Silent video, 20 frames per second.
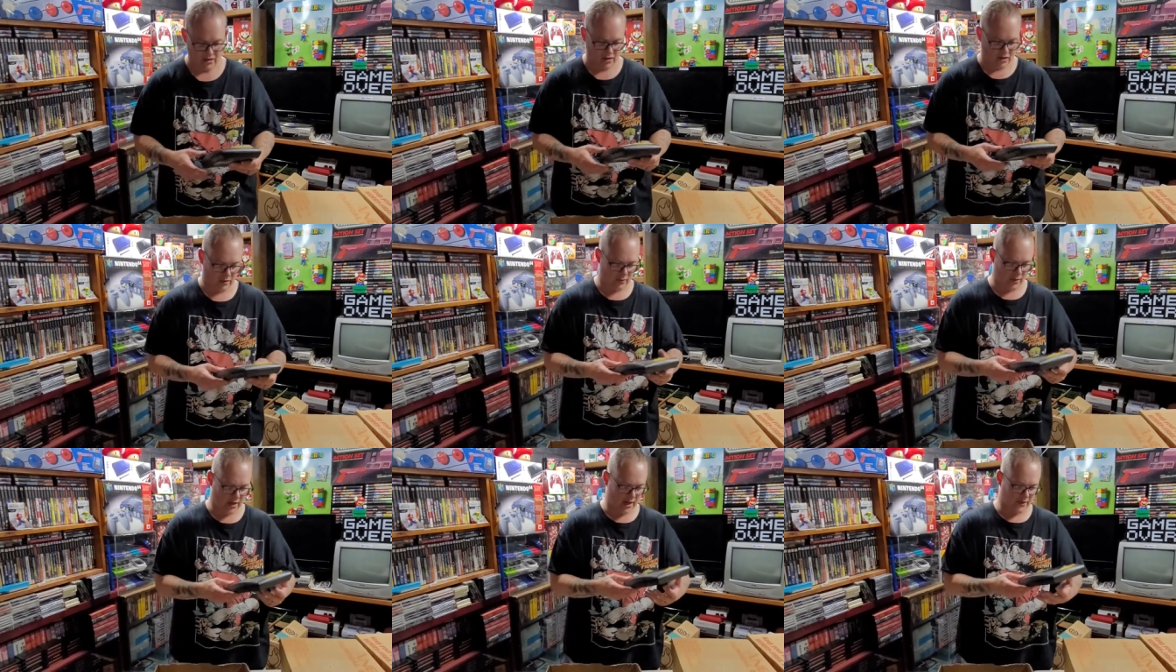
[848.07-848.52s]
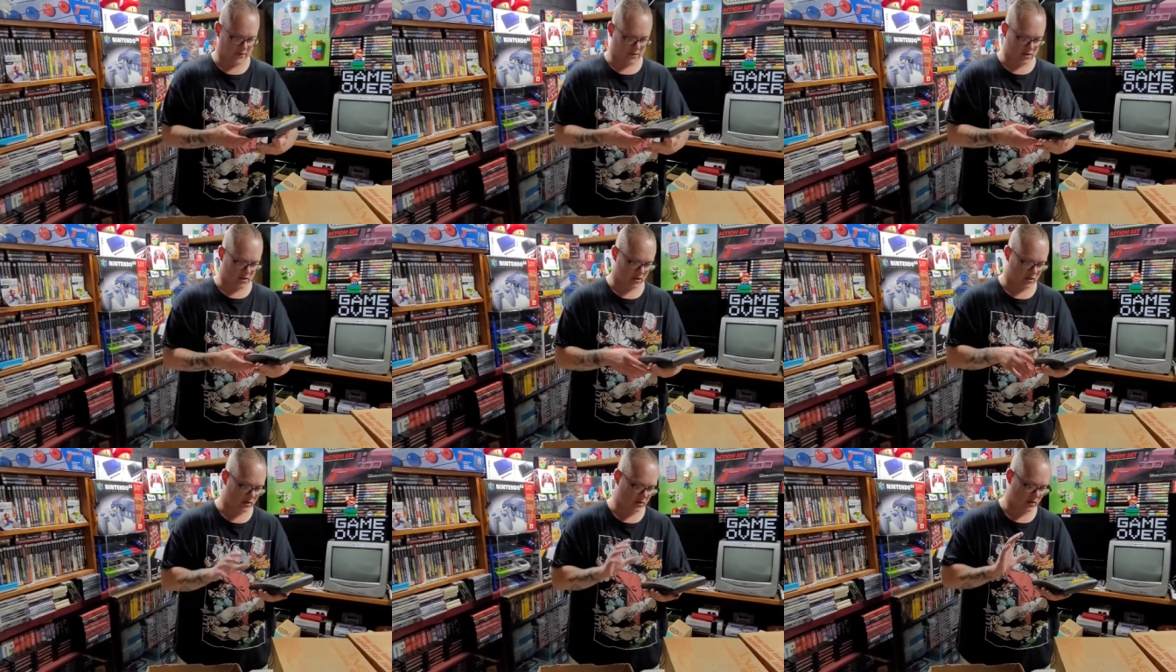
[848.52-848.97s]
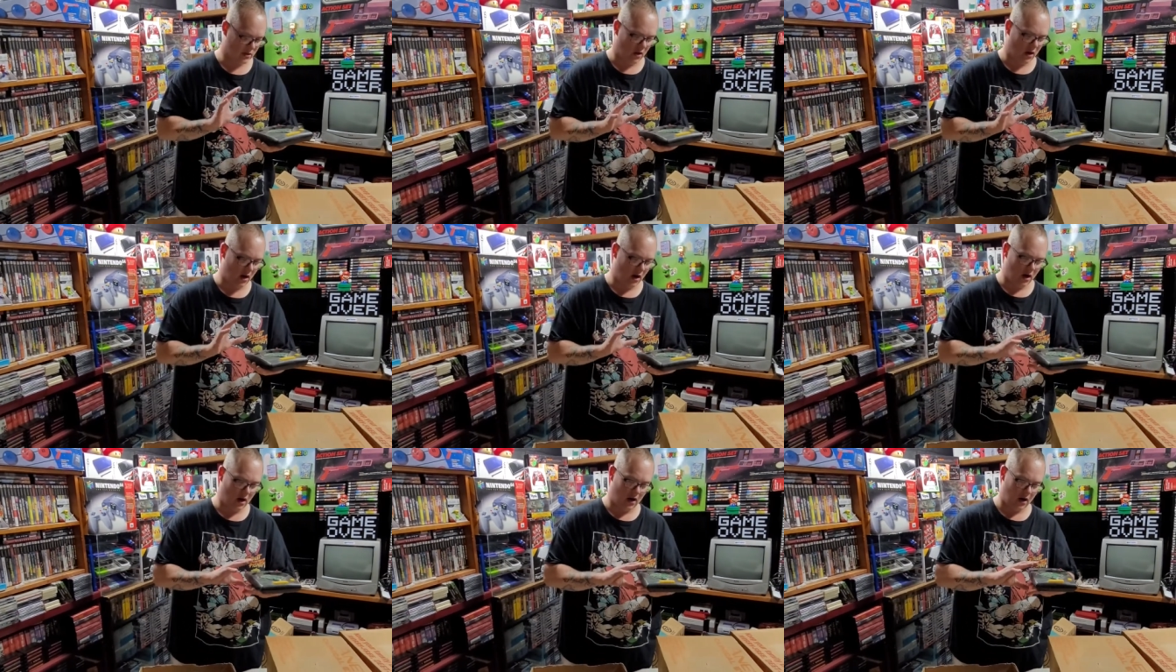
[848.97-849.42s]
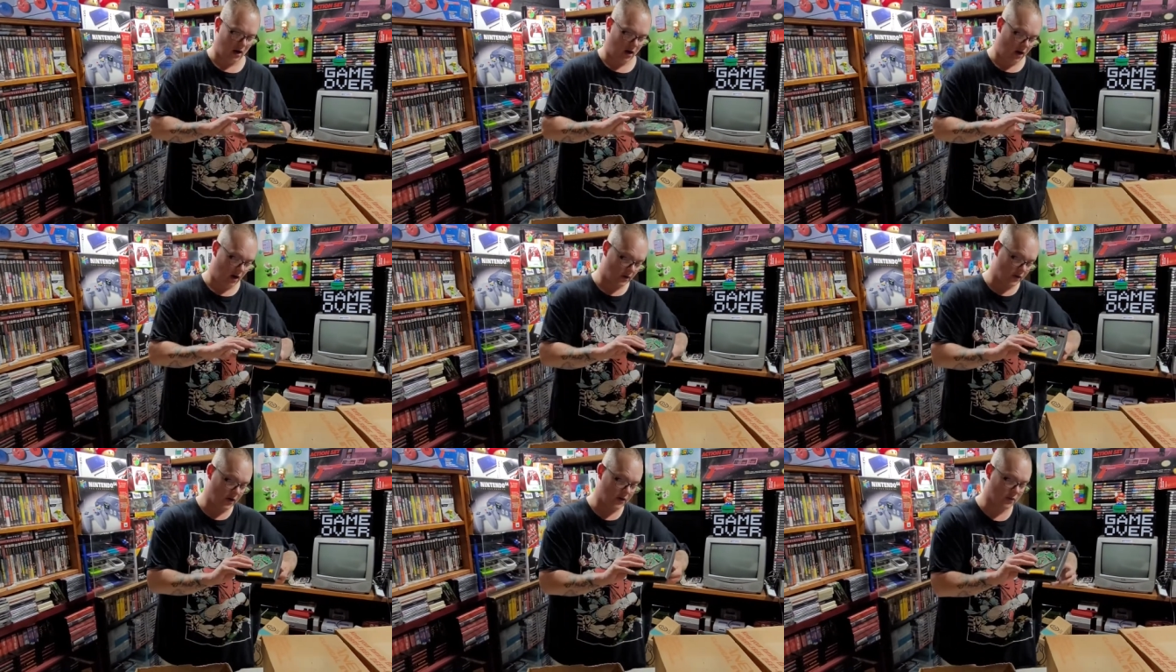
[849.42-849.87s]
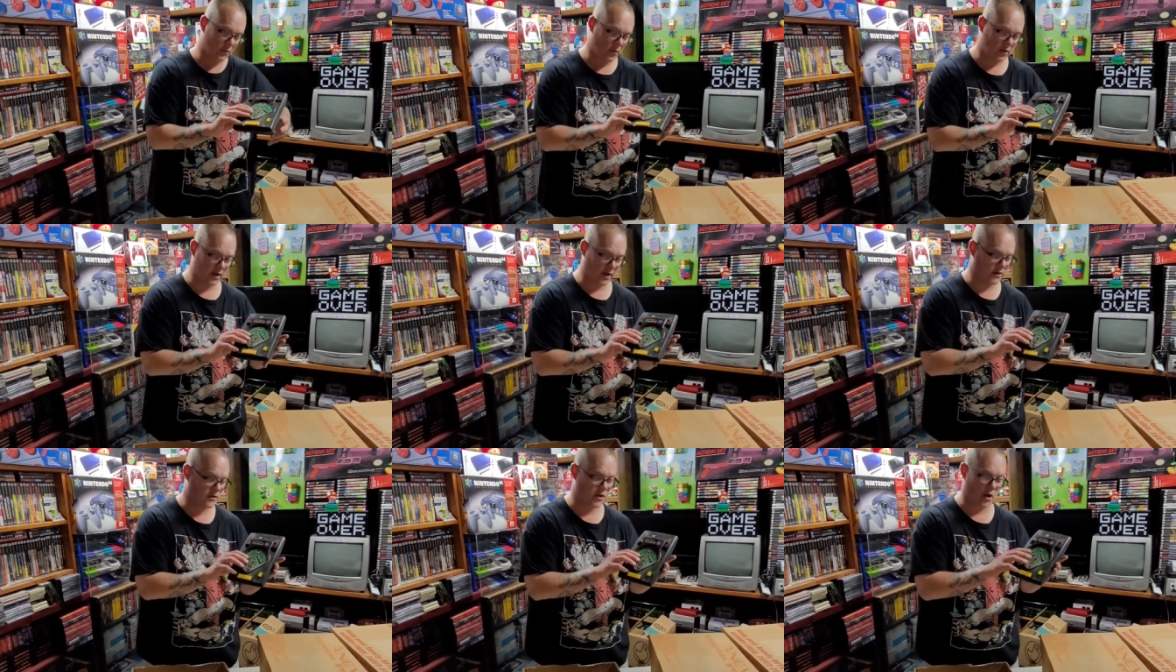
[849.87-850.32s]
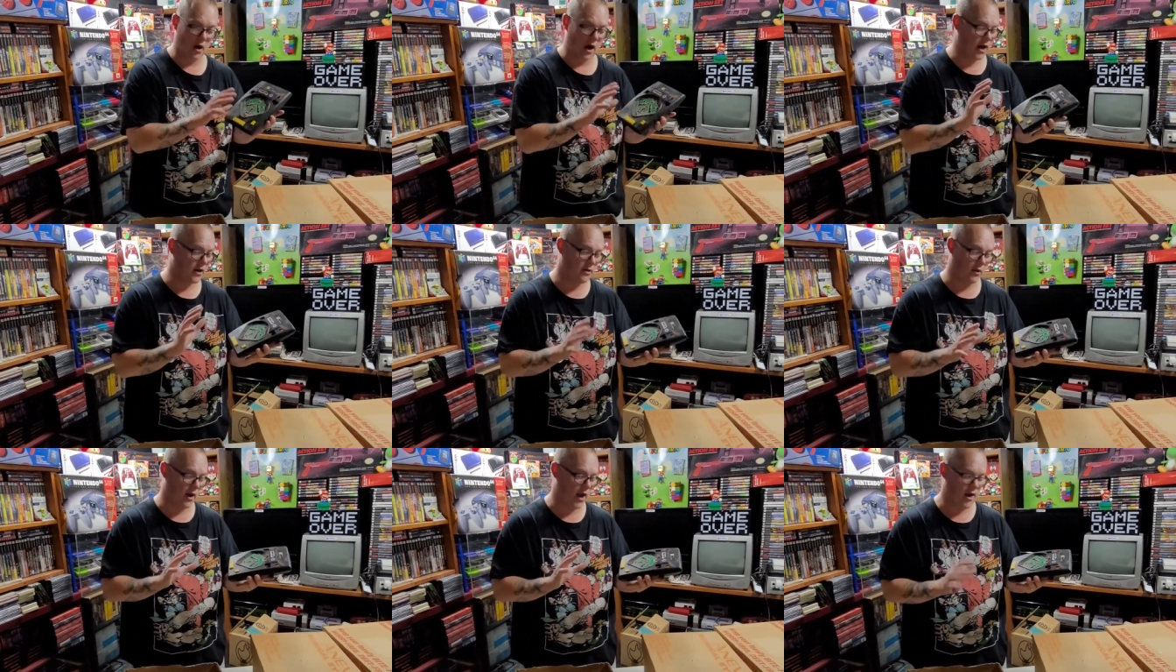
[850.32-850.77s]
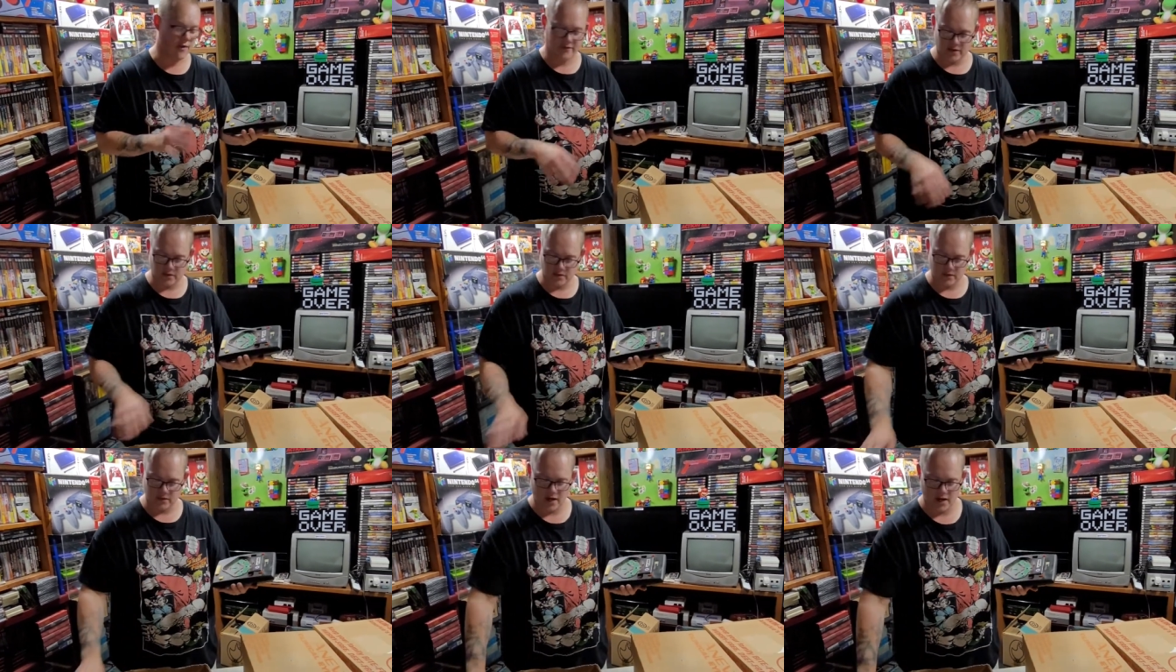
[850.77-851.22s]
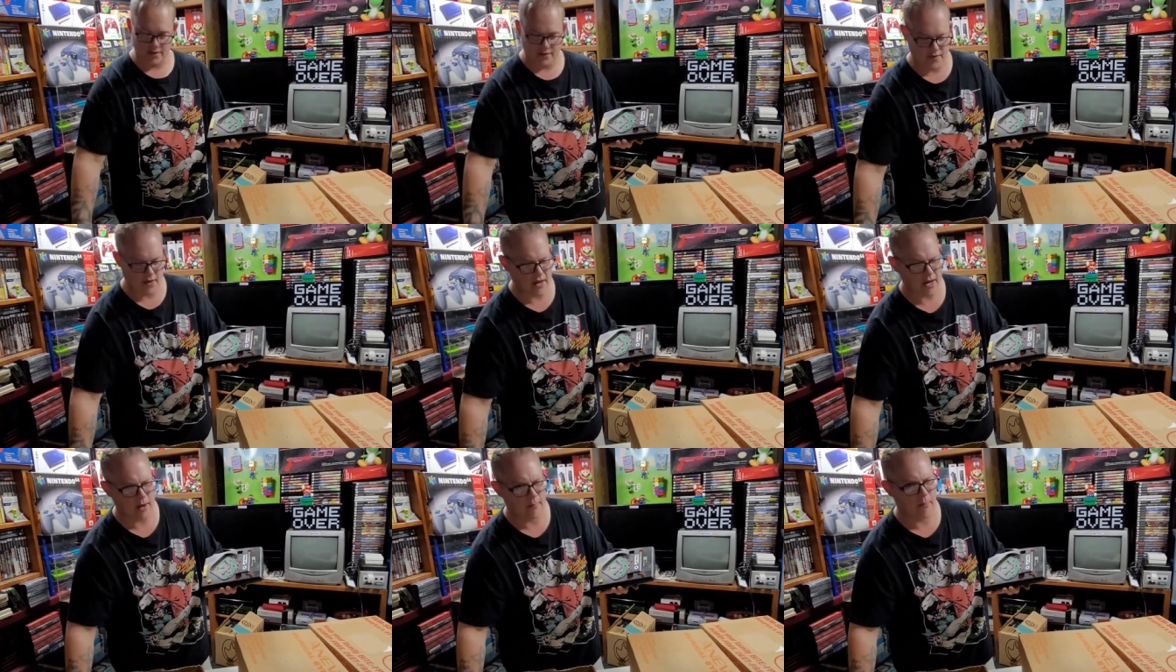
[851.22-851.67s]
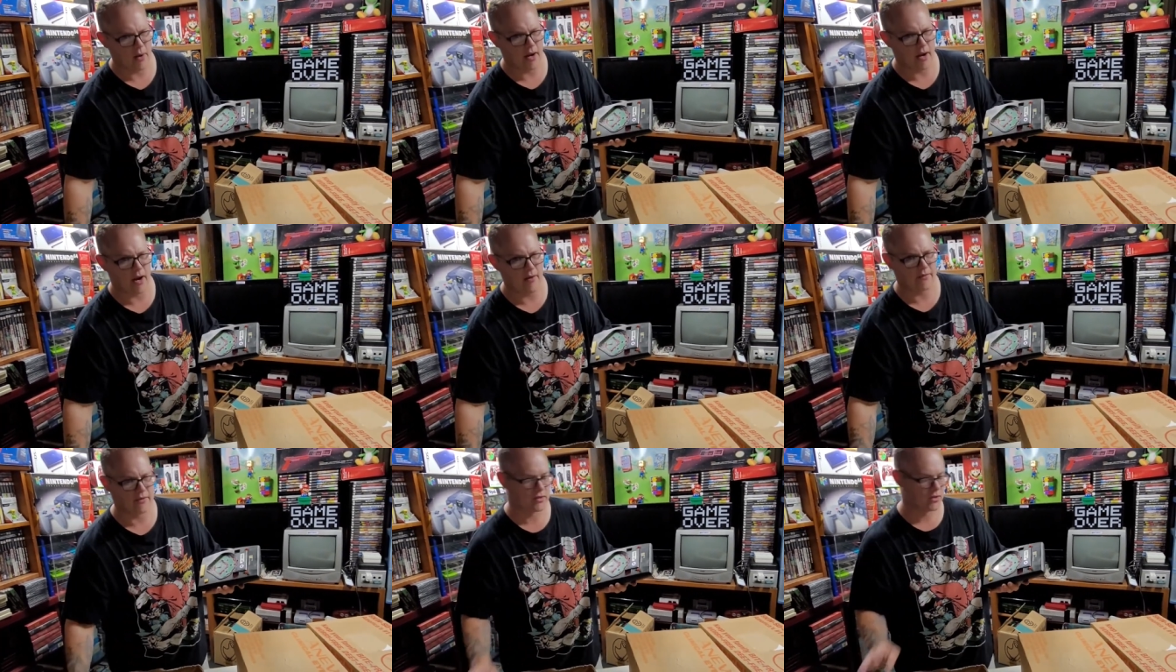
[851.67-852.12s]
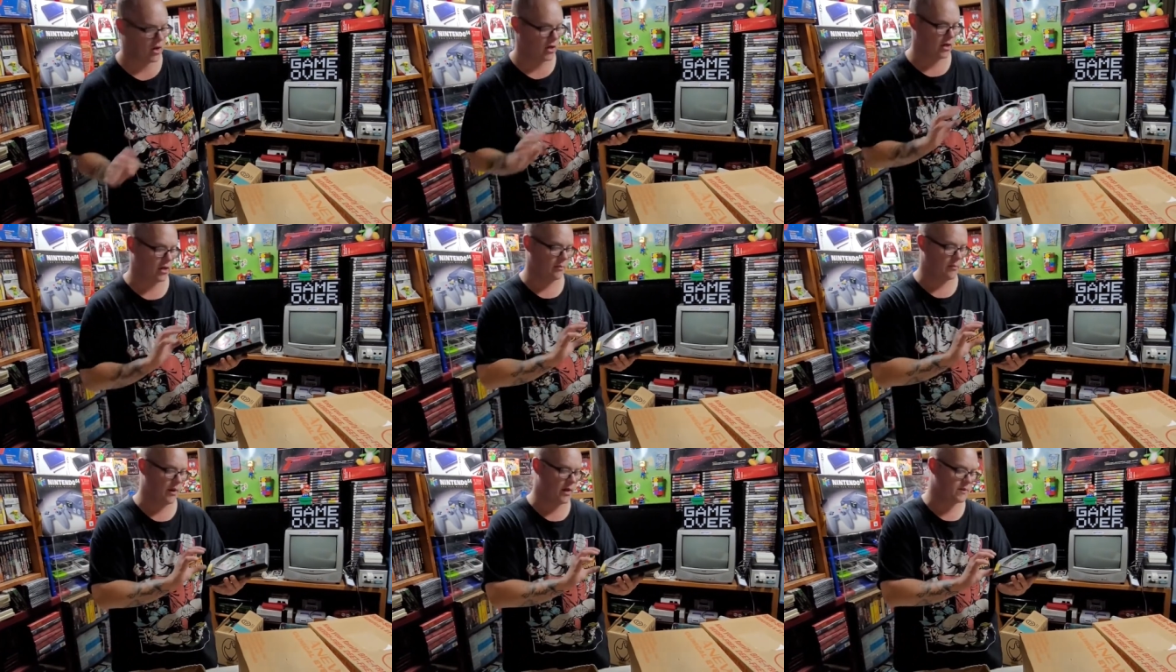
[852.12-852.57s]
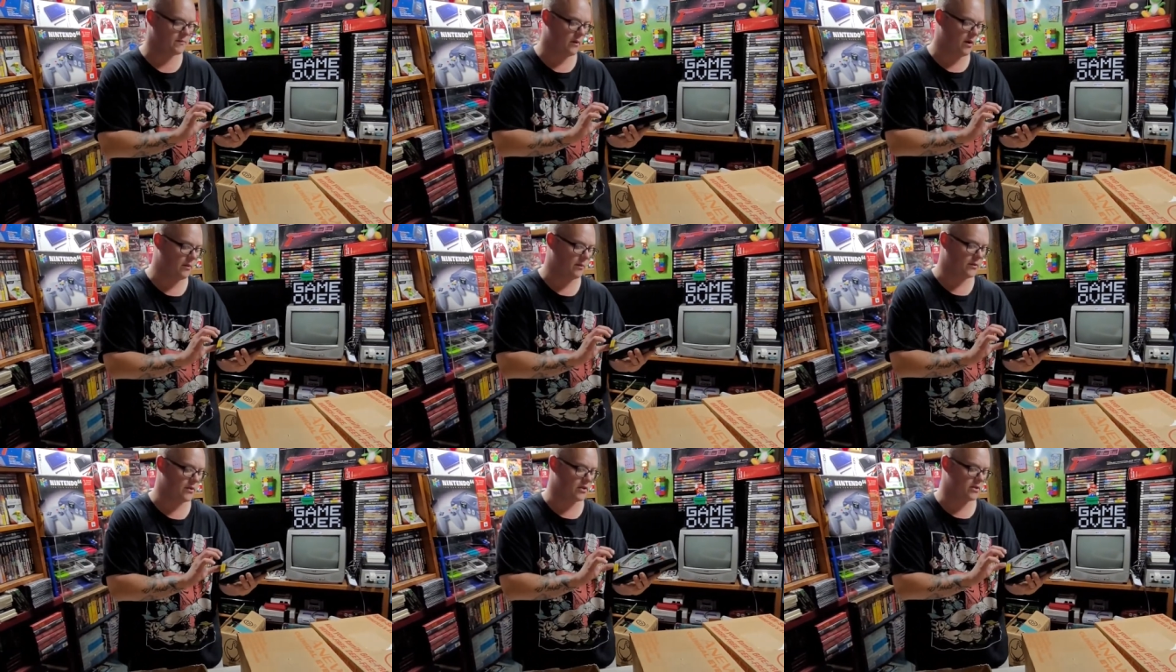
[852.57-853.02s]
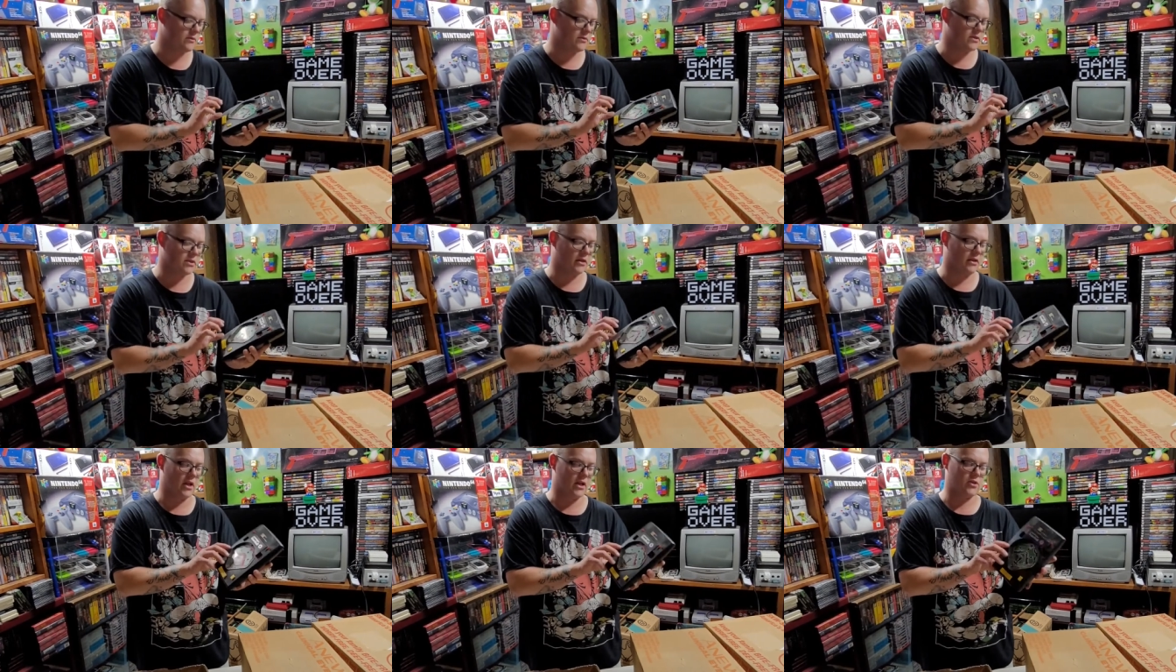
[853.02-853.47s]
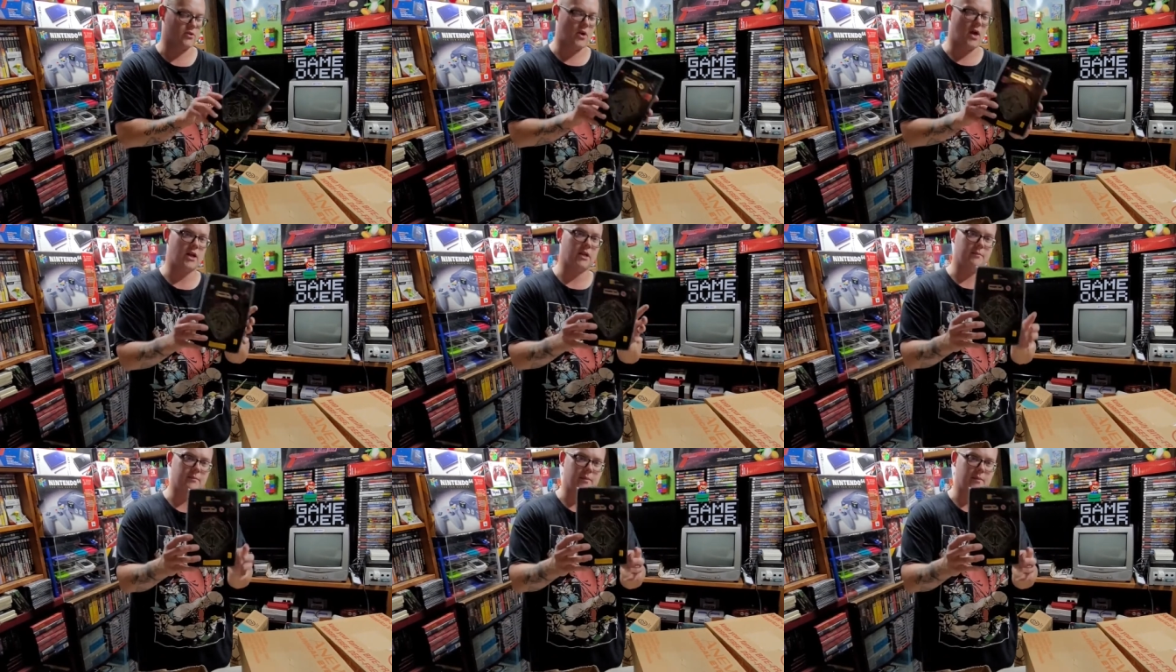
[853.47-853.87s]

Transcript: We got this, another one I don't, I don't have this one. I think I might have the talking baseball, but this one's the electronic